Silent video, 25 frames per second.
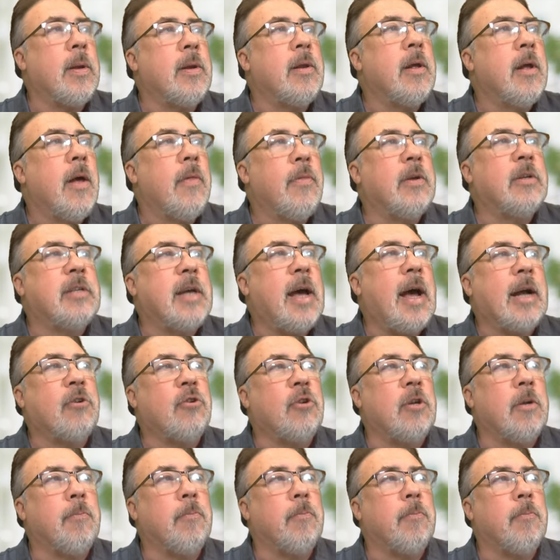And this
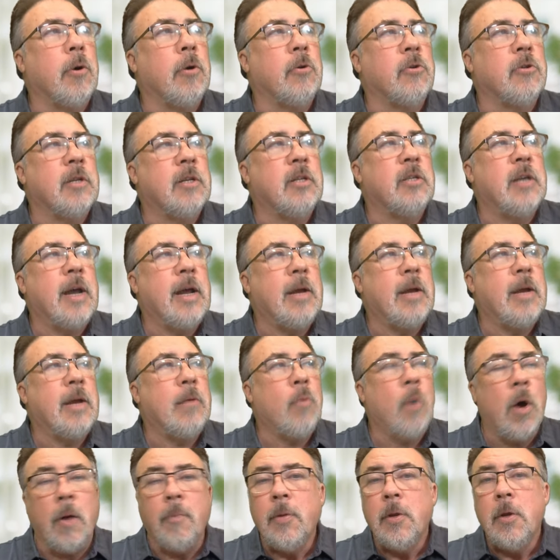actually person is
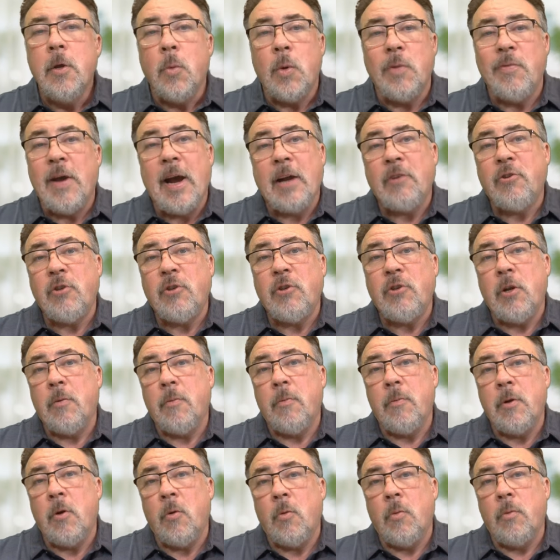saying, well, we've
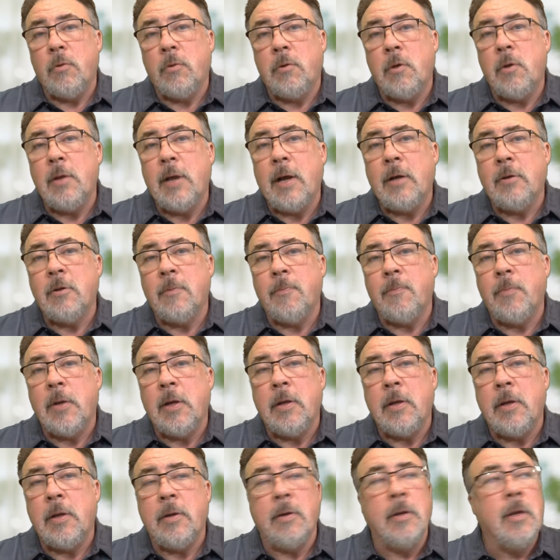actually, you know,
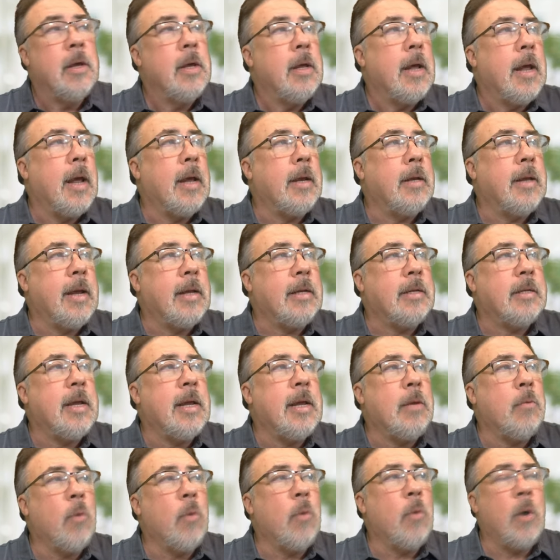
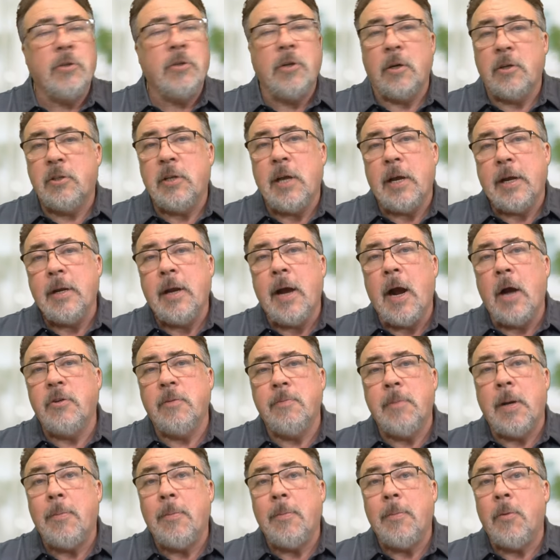2018 was our second
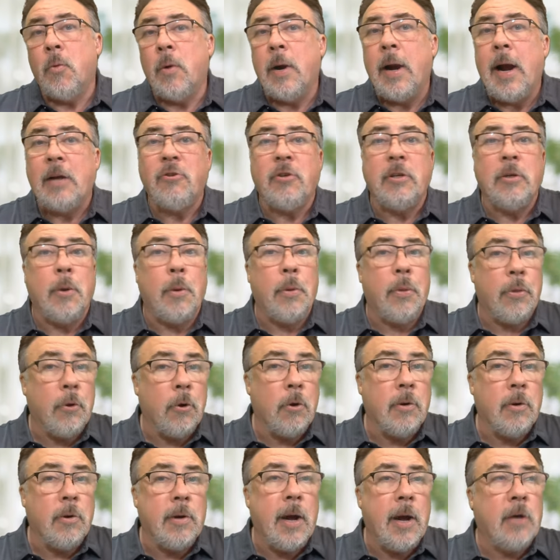housing bubble. We're actually in our
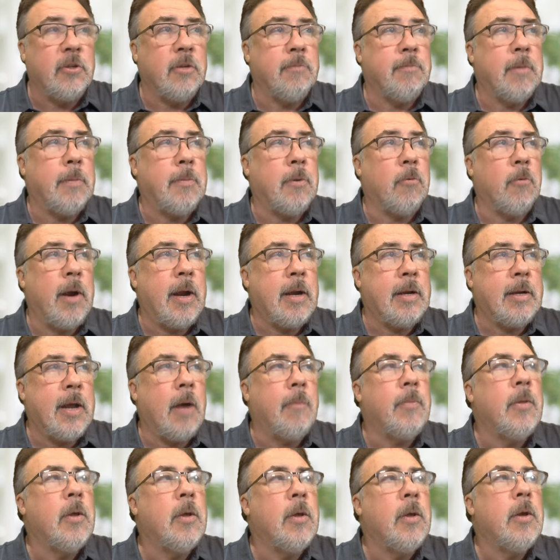third housing bubble right
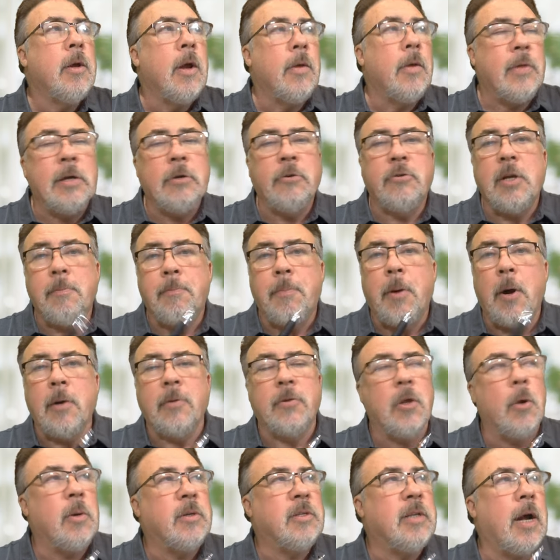now. The interesting
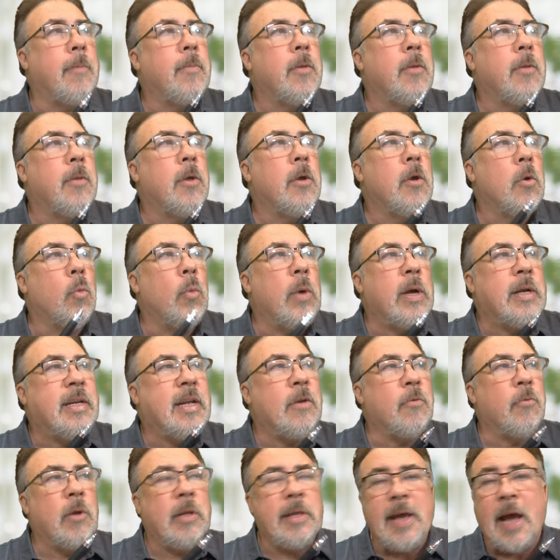part, though, is that we
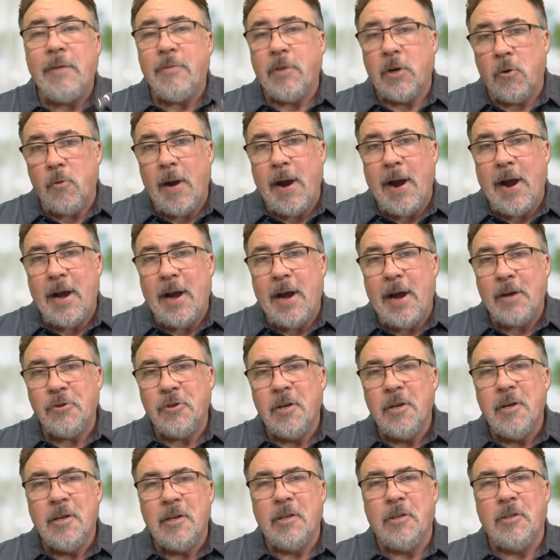didn't really have a
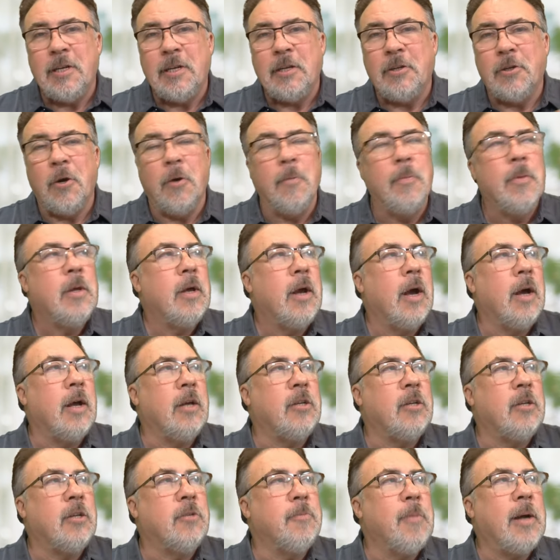crash. You see, so
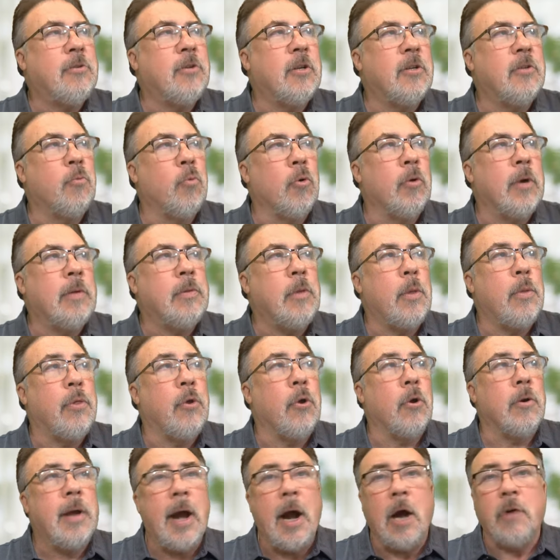uh, as much as we're in the
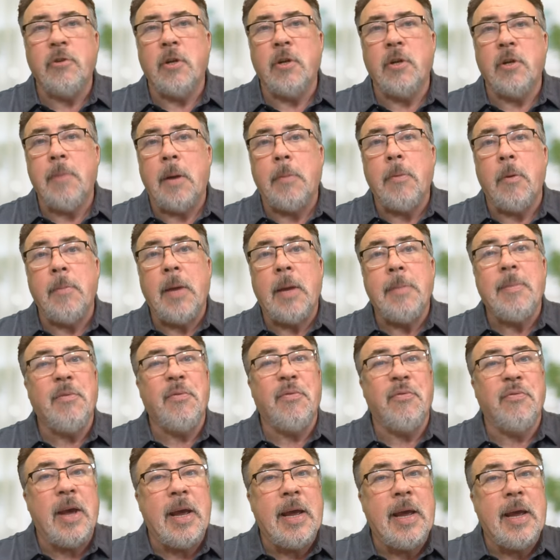third housing bubble,
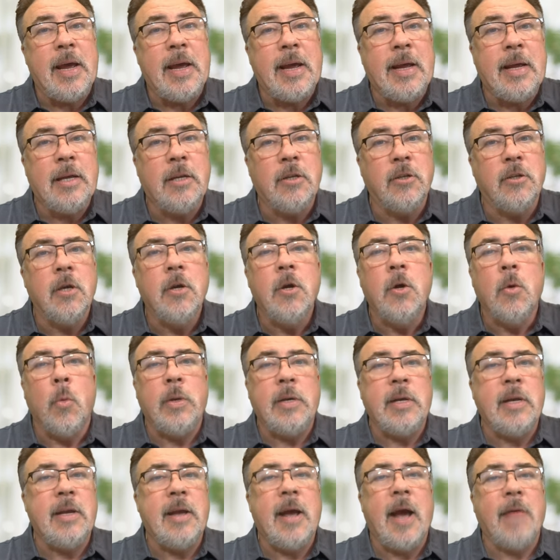maybe phase,
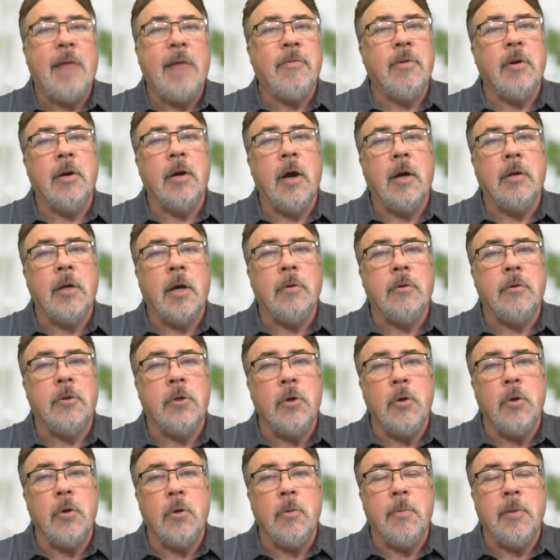we didn't have a, a, a,
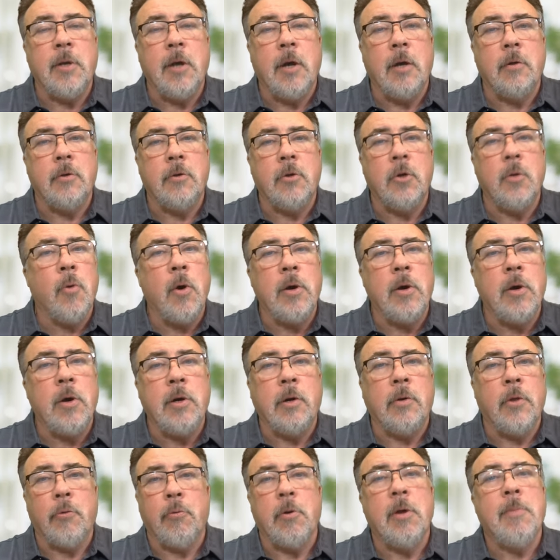two, a 2.0 to
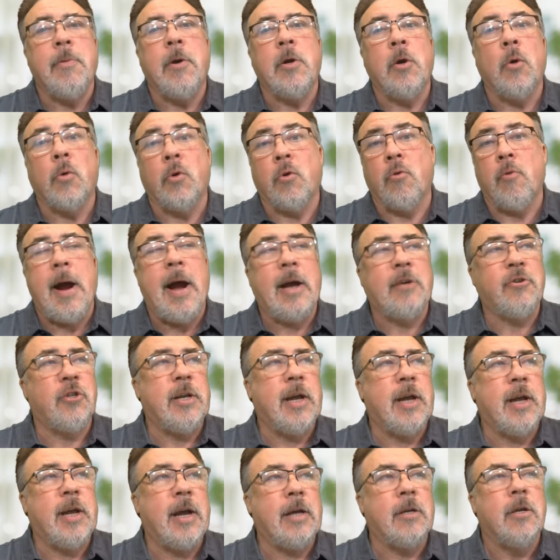3.0
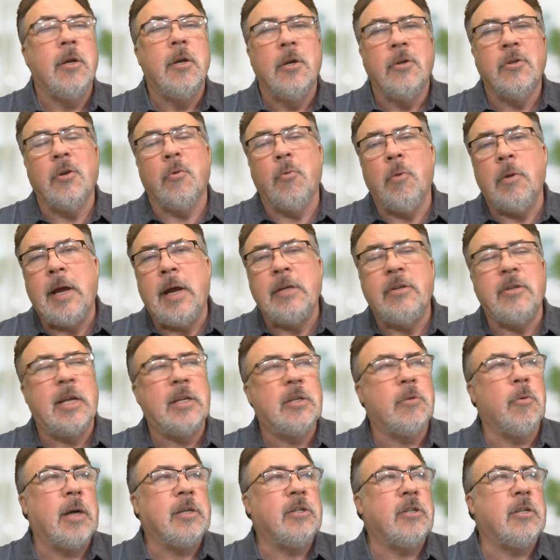crash yet. So really, that's,
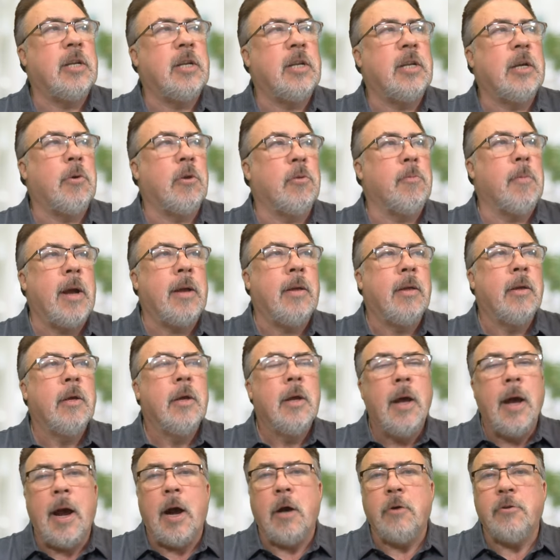that's why I stick with my
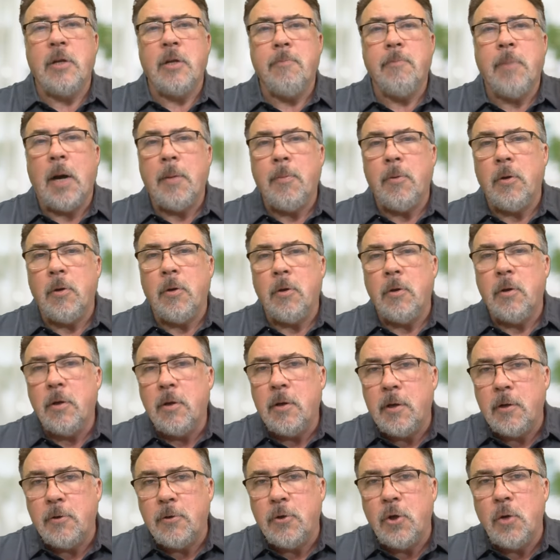housing bubble
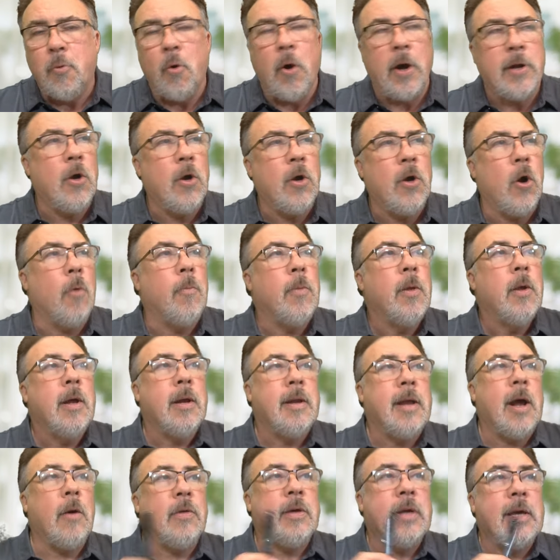you know, 2.0.
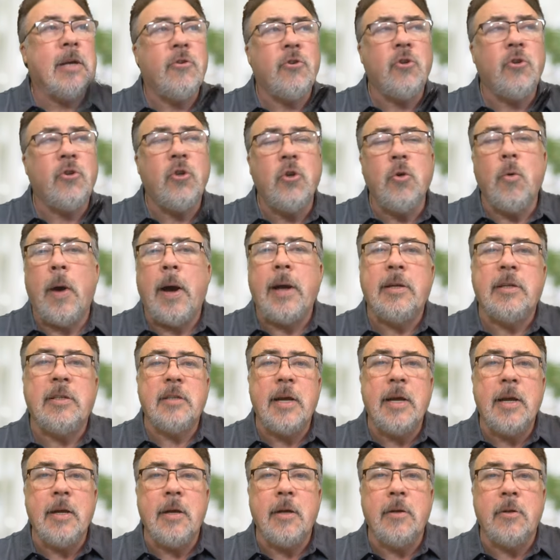Now, the issue
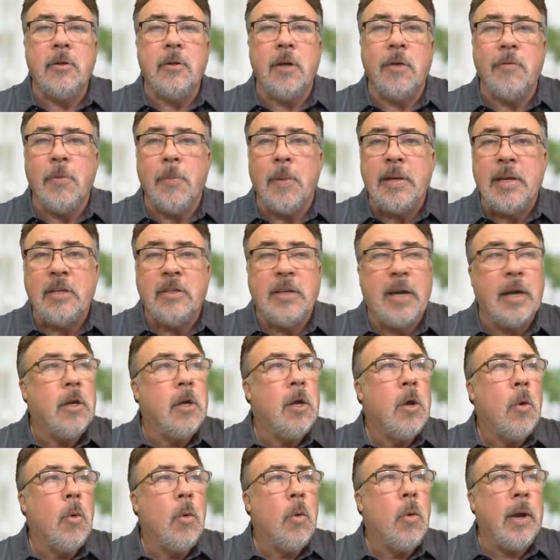say to everybody is
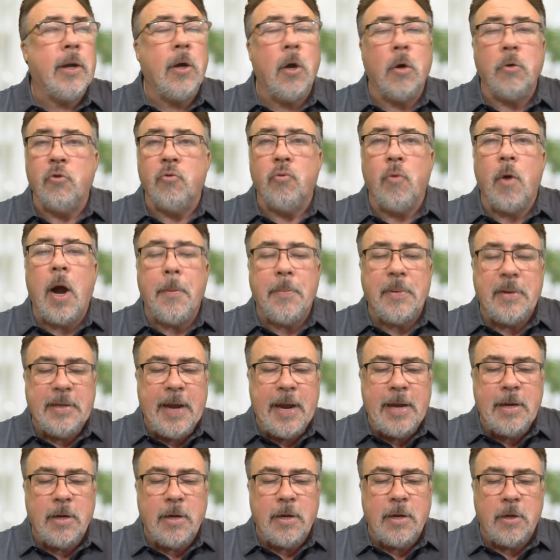that what I call drop
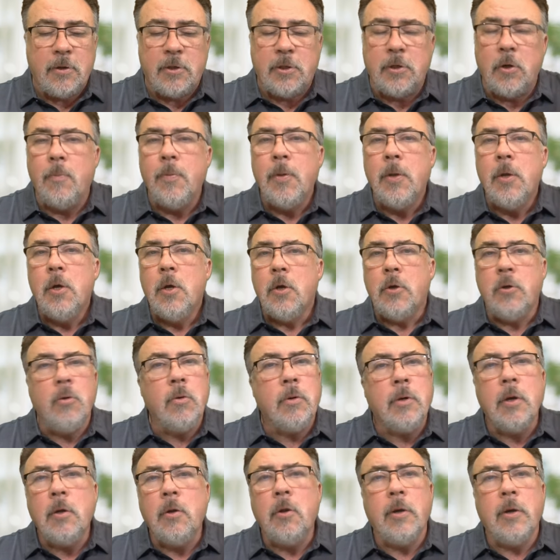data. So
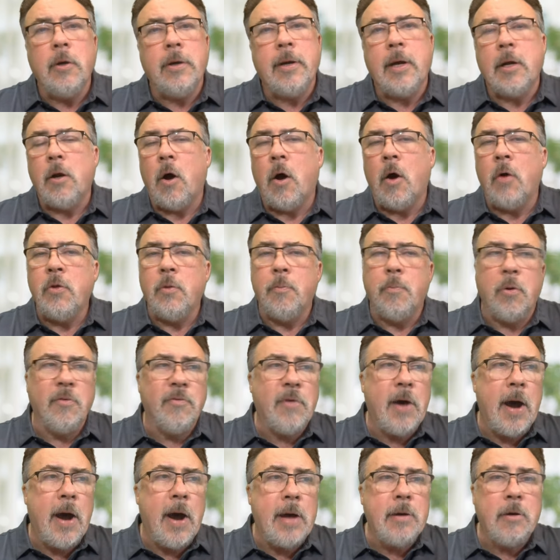you can look at all the
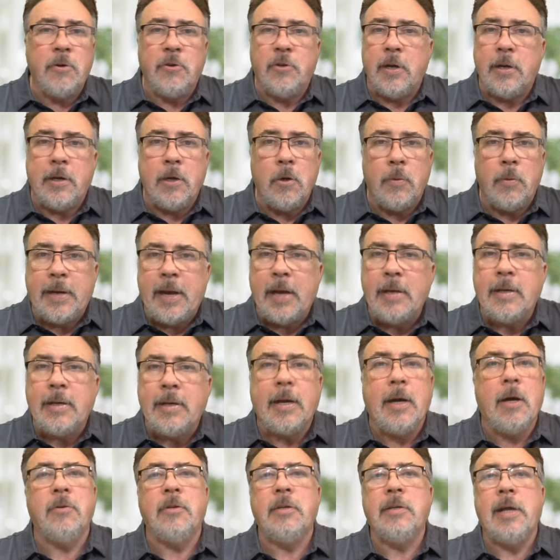providers like, you know,
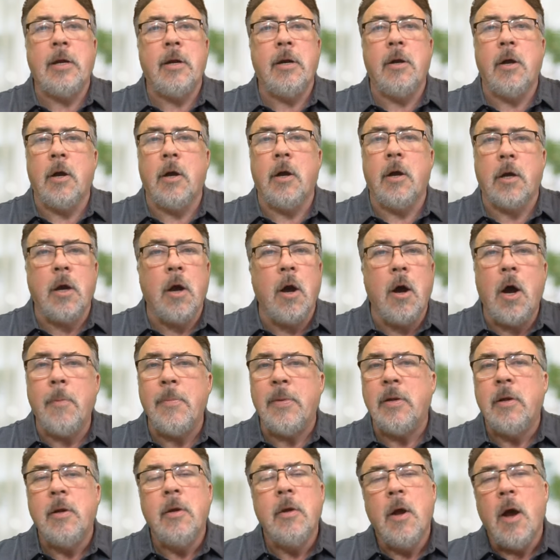
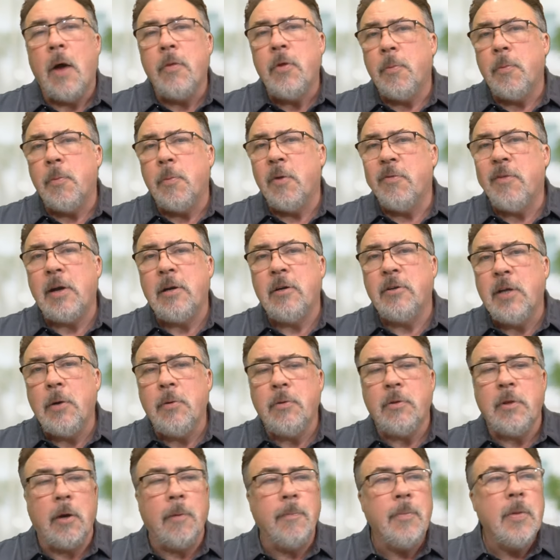gethousingdata.com and other providers
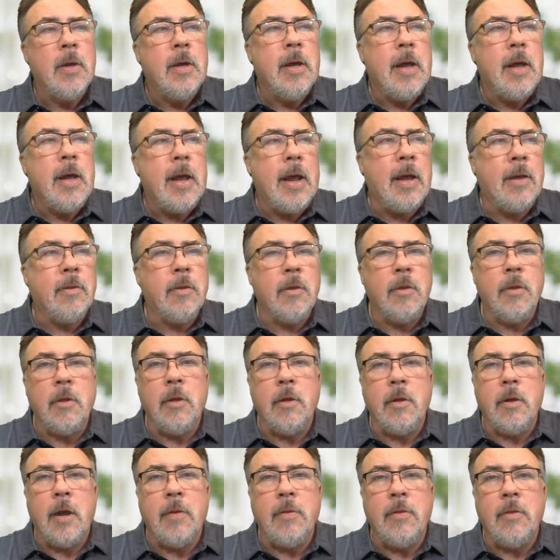out there. And
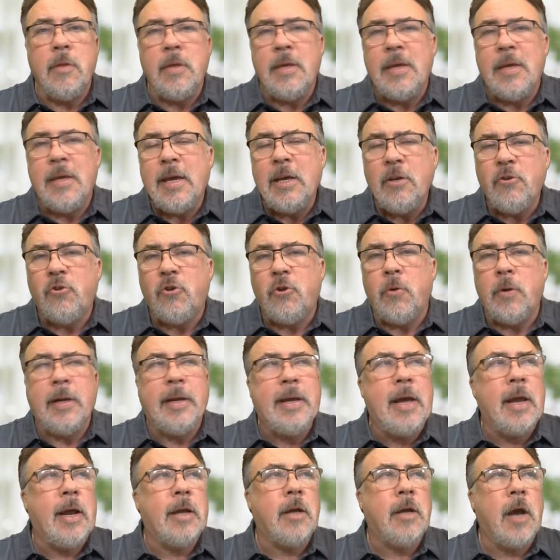the and the issue,
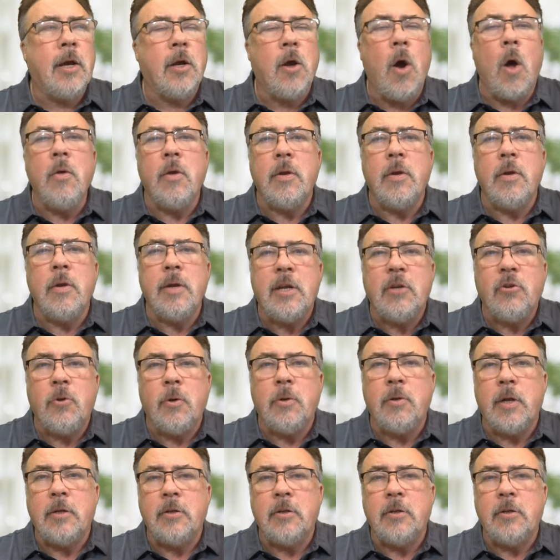and again, I, I call an issue.